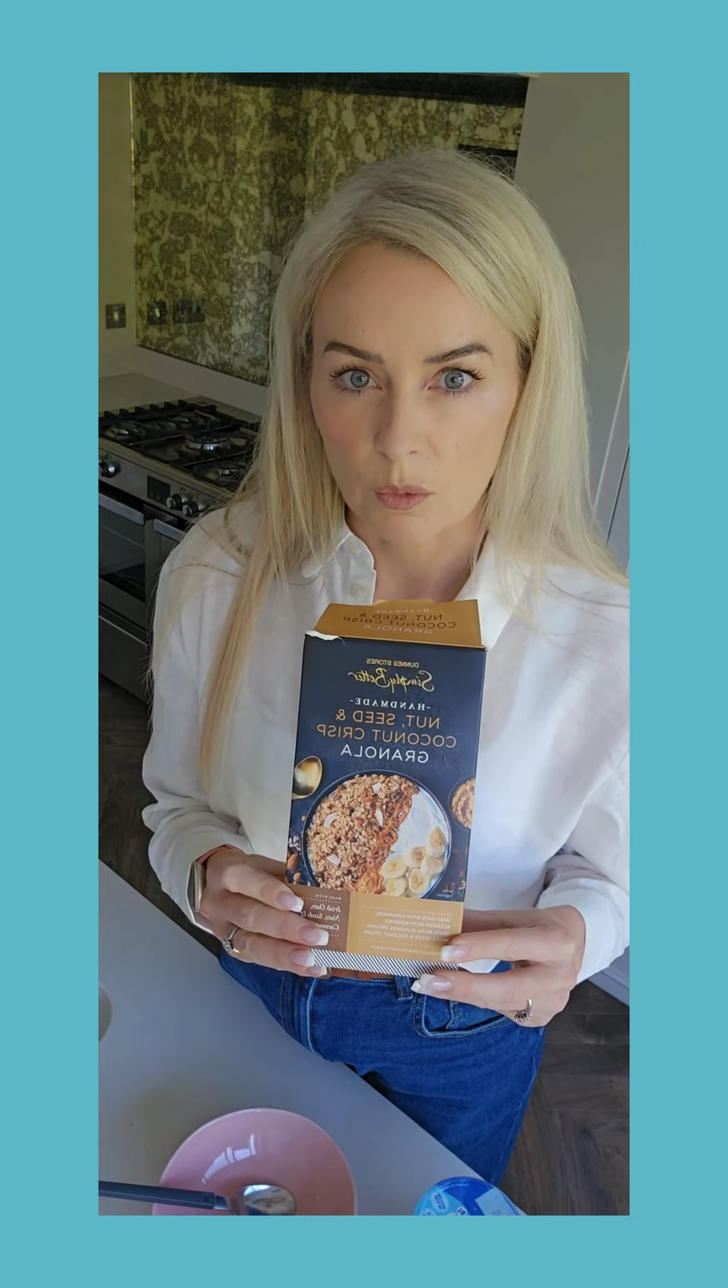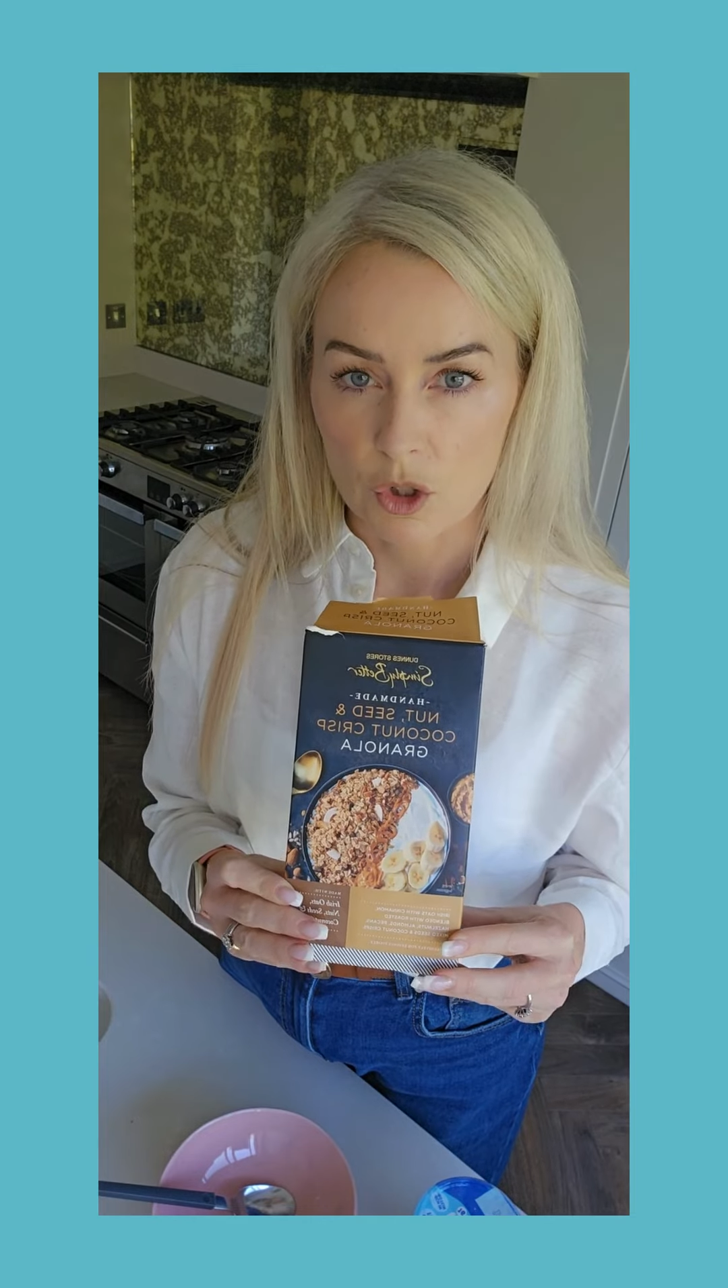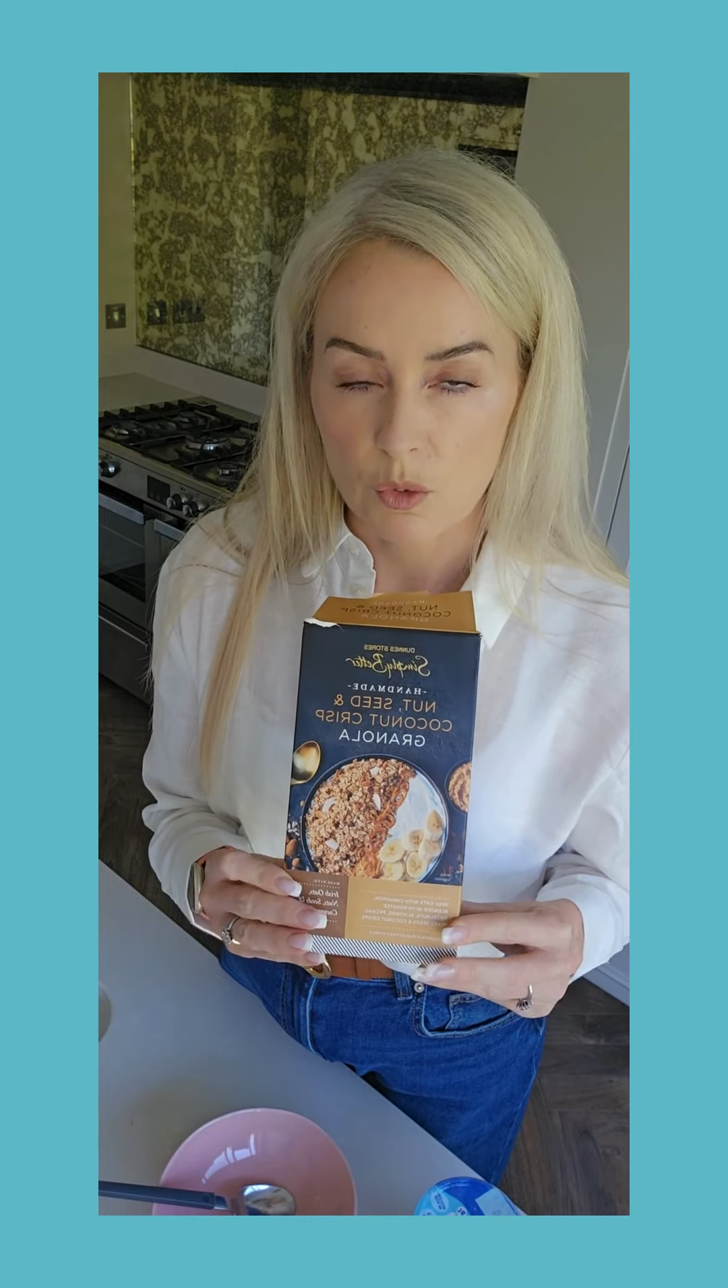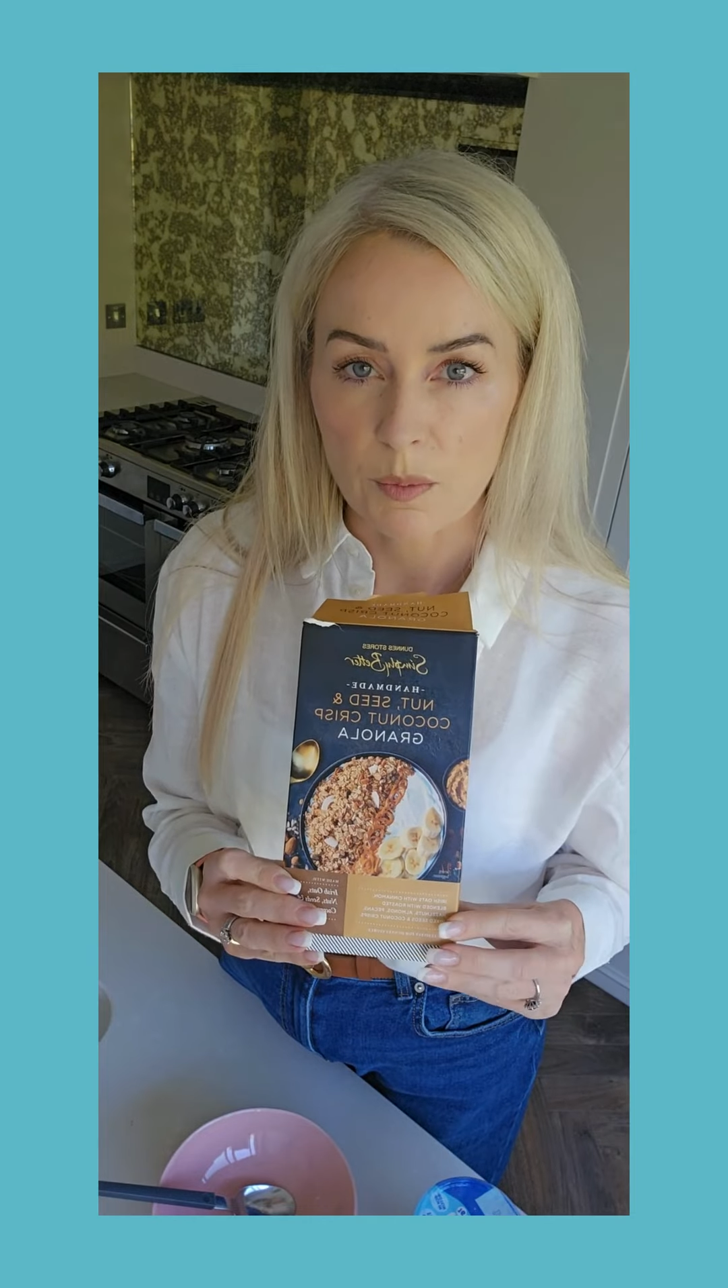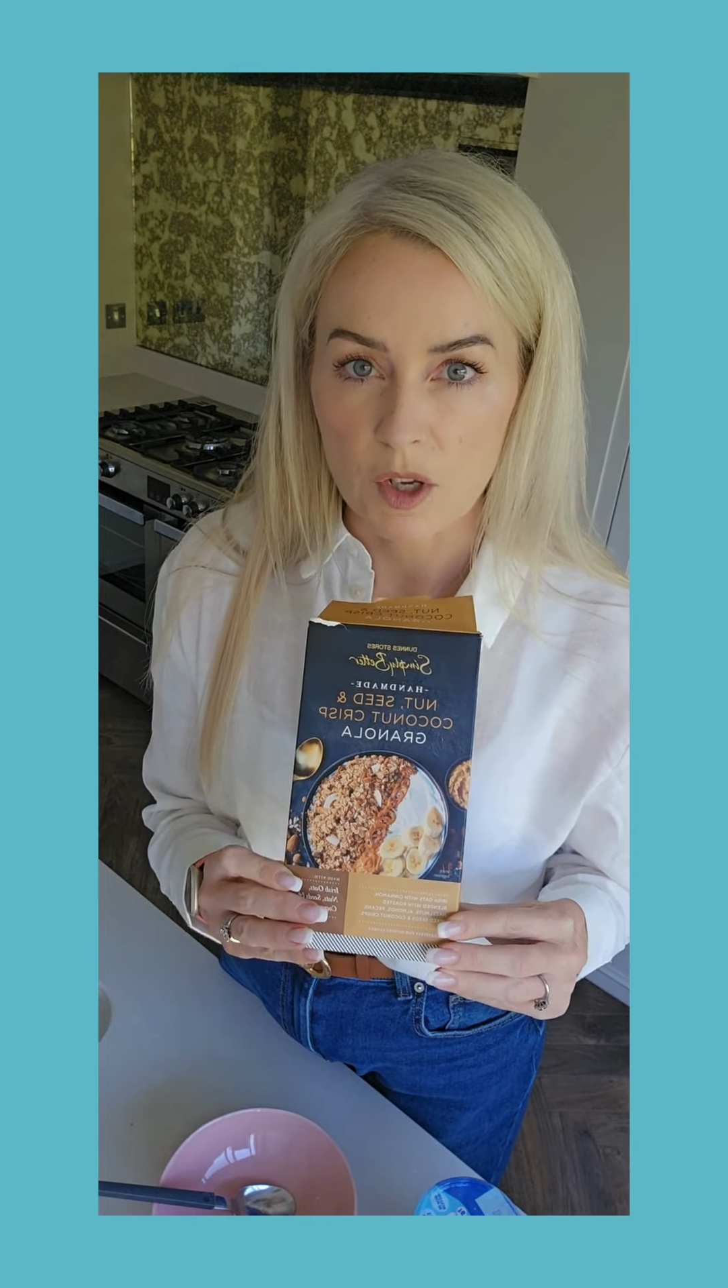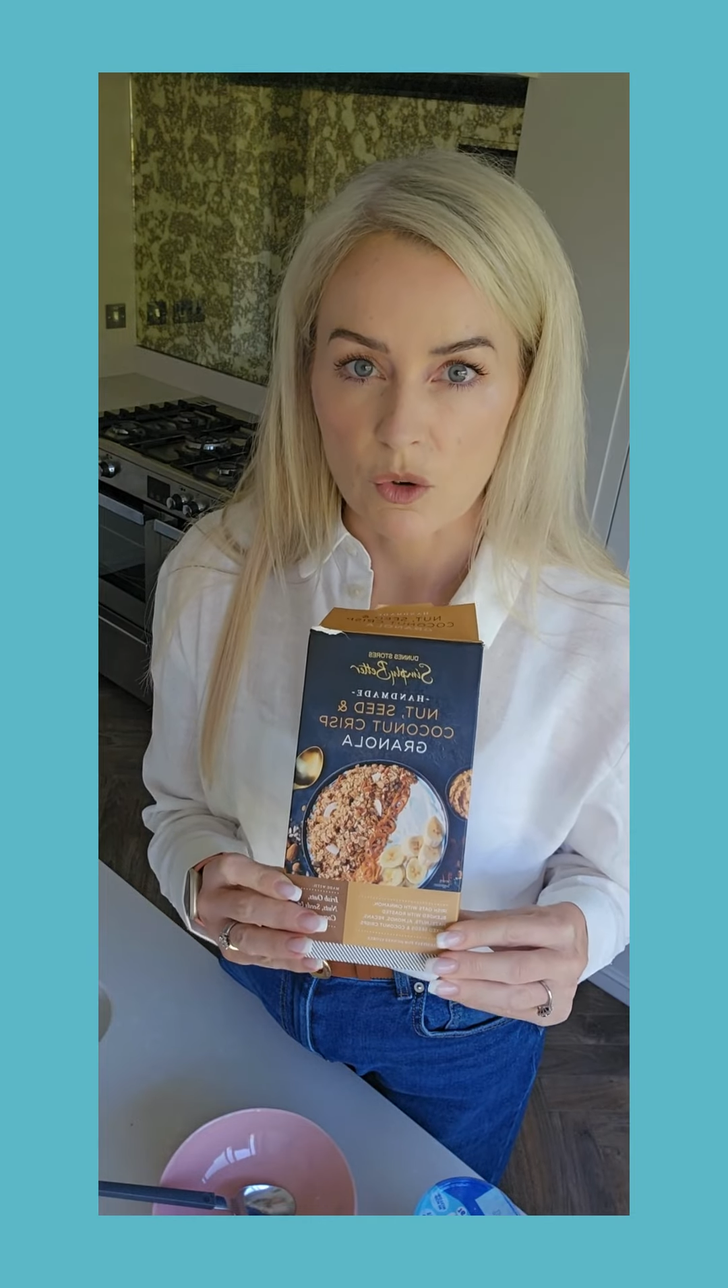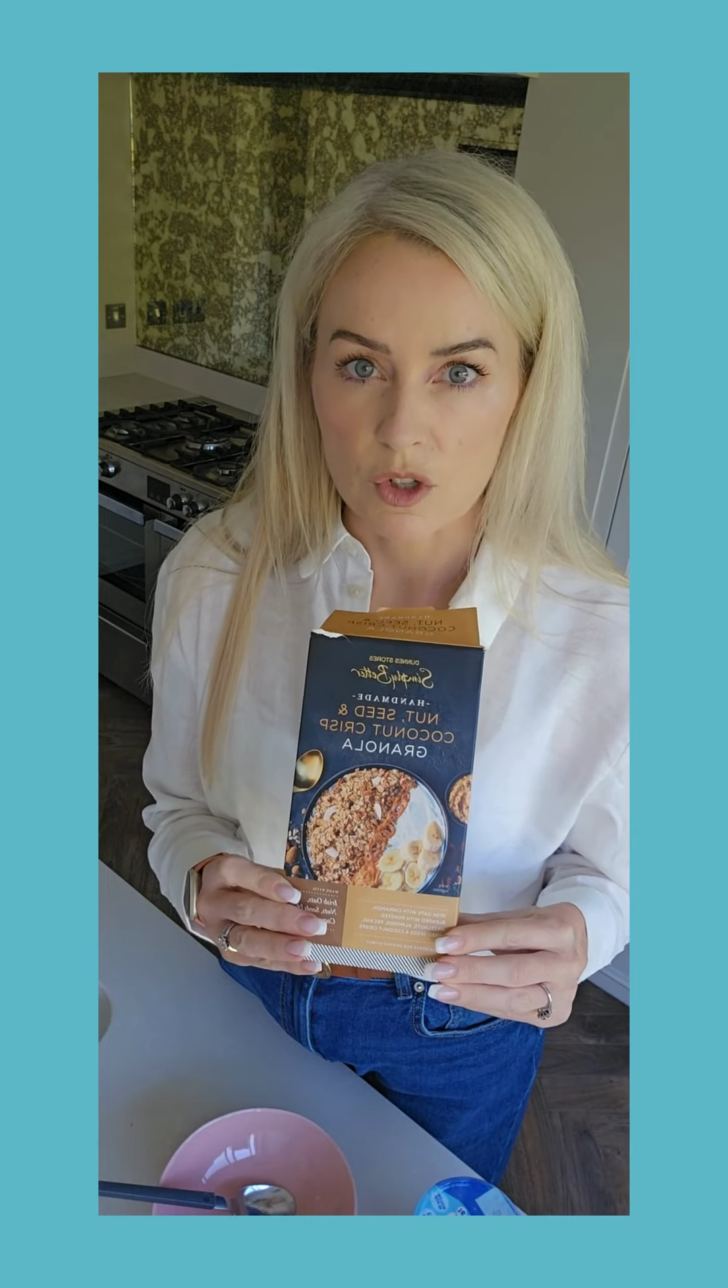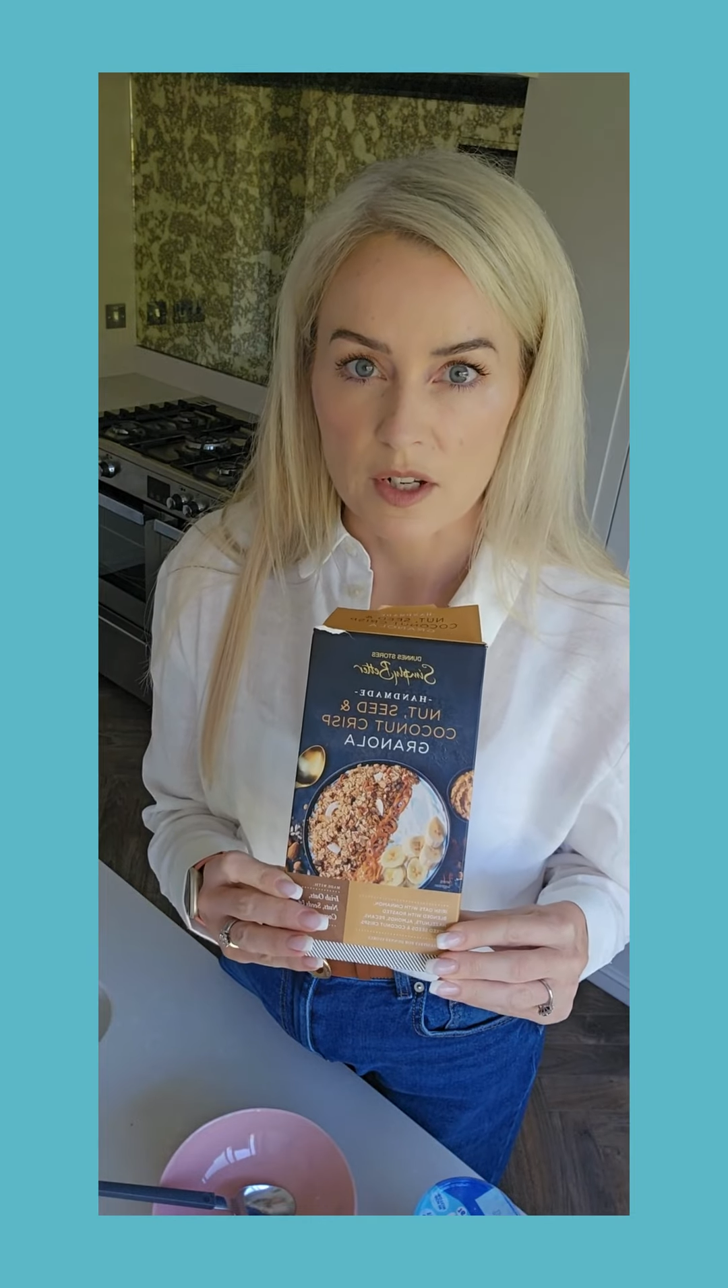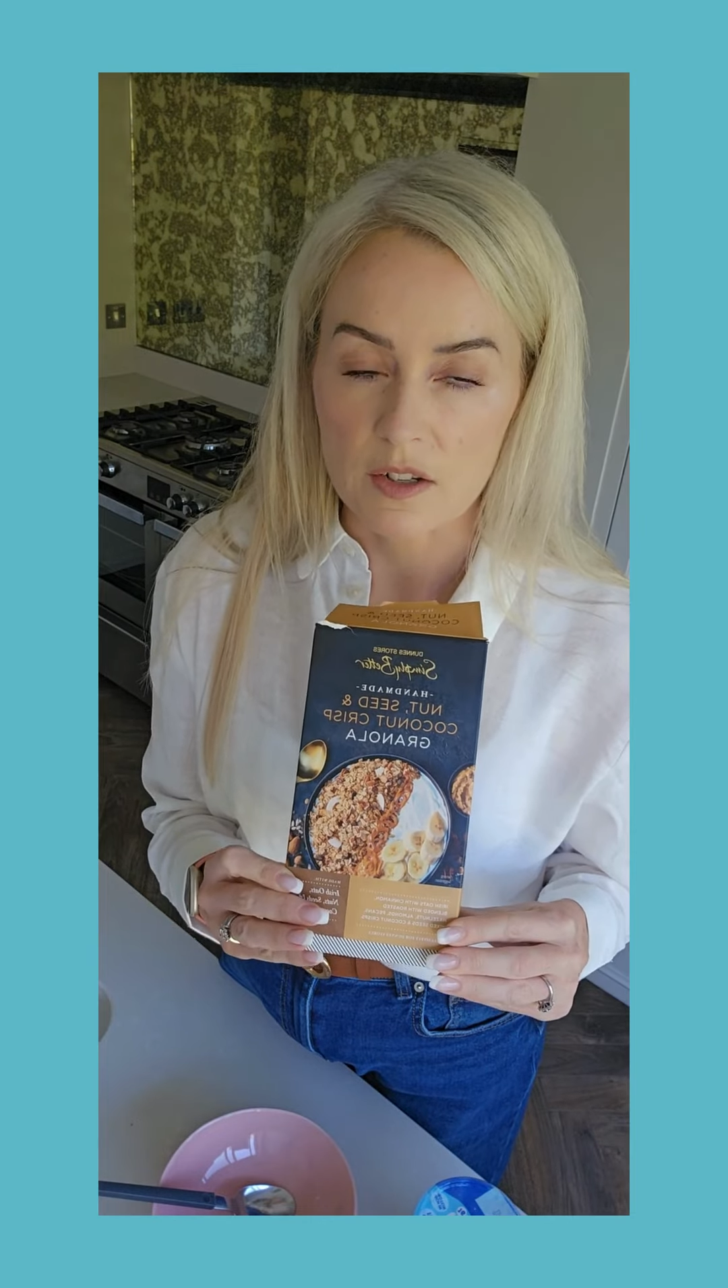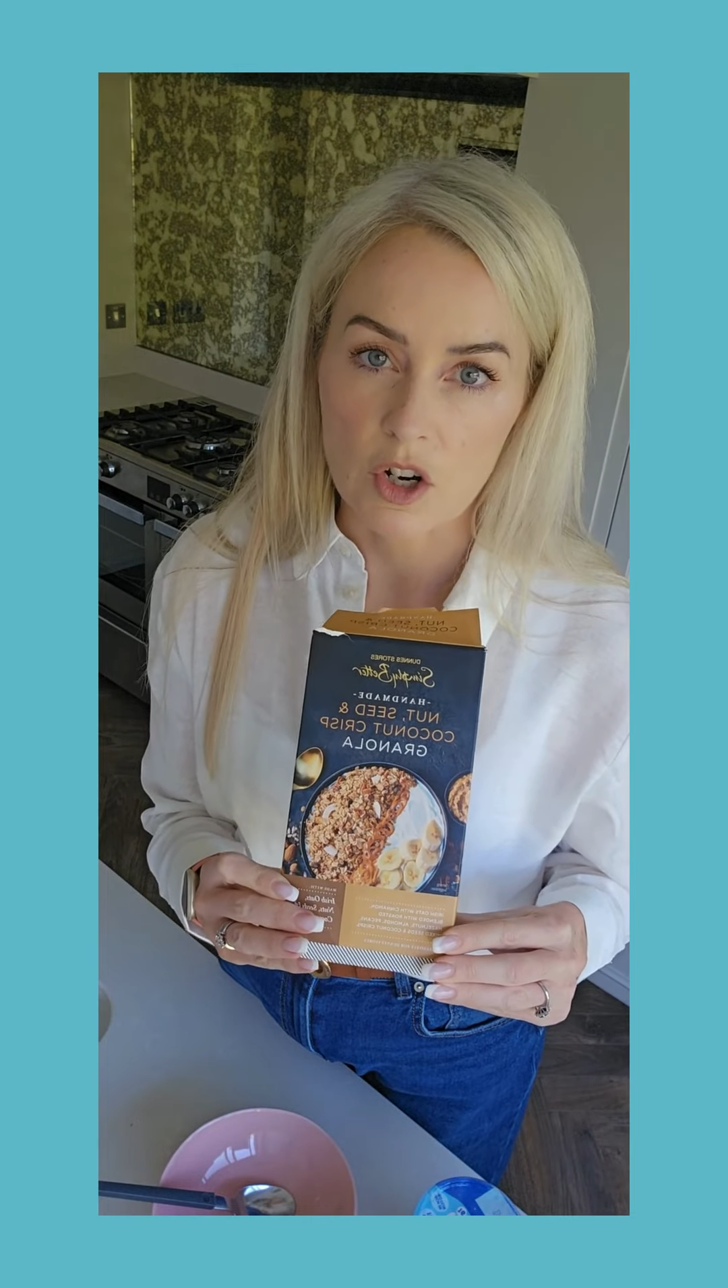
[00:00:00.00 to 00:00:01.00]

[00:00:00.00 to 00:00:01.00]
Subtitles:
which would be good in